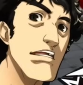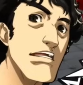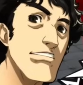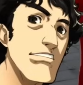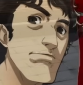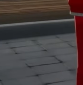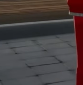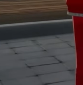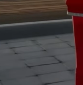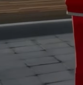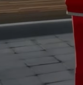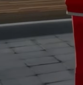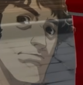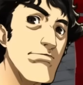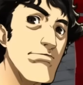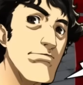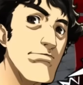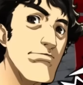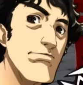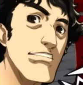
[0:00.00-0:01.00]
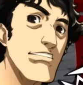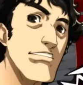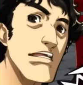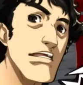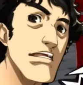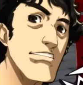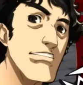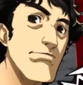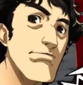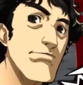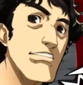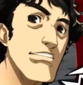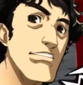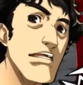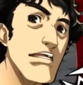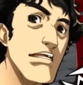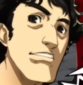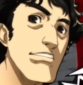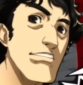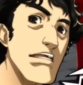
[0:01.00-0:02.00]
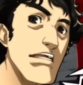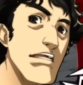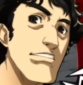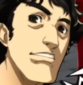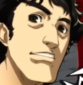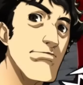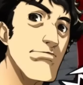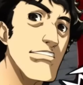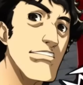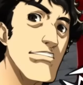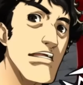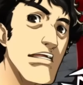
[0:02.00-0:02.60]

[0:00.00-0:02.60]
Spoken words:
In the same way that people learn the worst traits from their